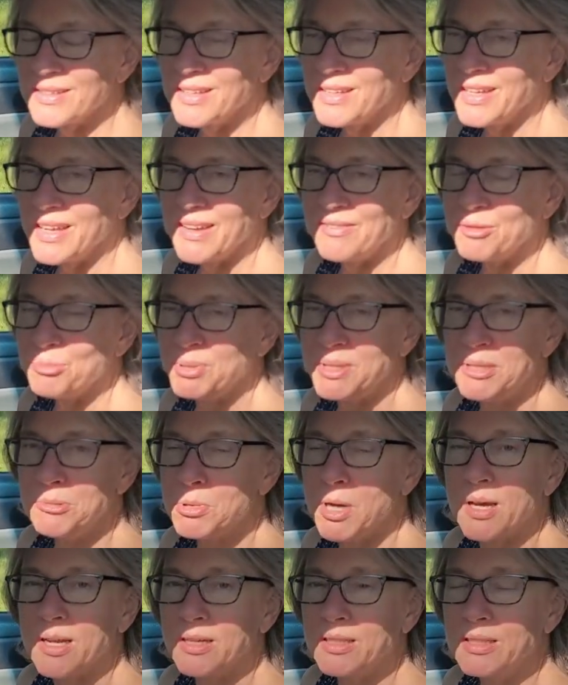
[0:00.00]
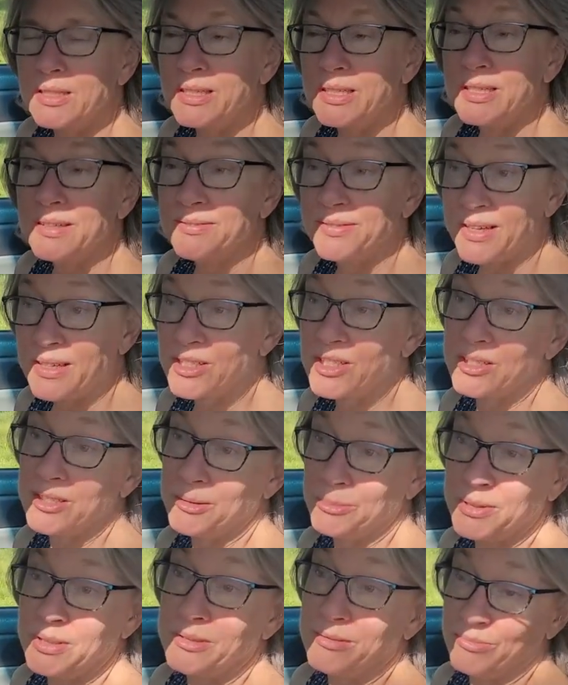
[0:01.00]
I have a pee bottle, and I've actually
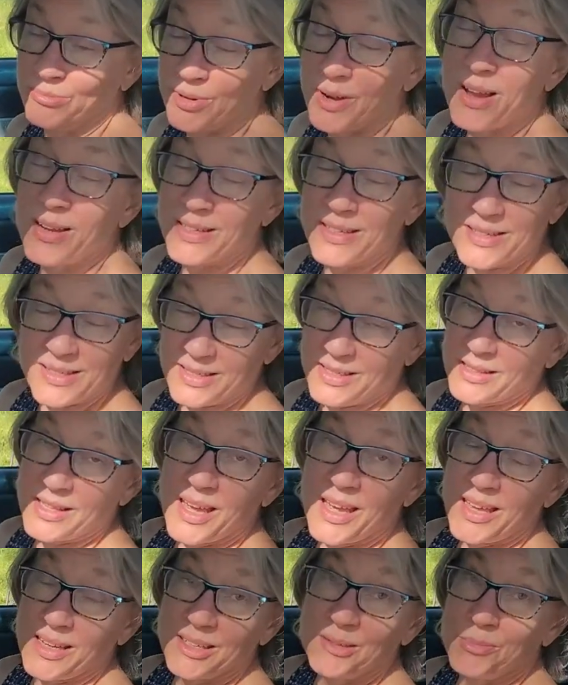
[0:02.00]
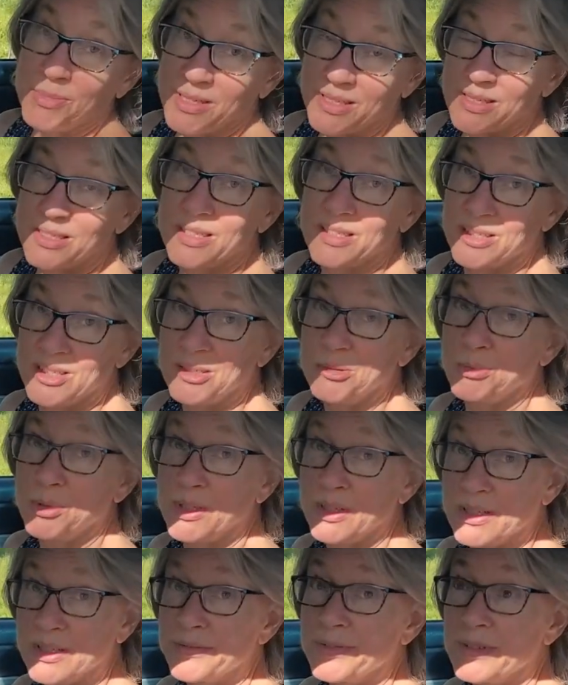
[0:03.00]
been practicing that in my sticks and
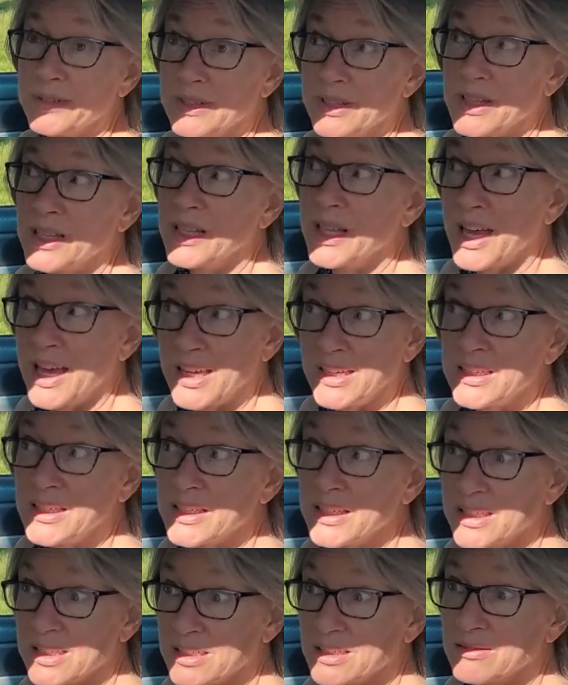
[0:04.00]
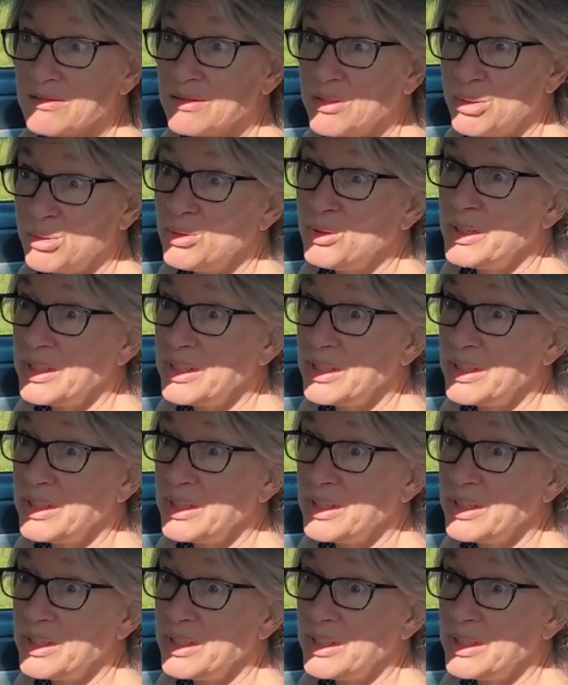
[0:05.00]
bricks for the last 2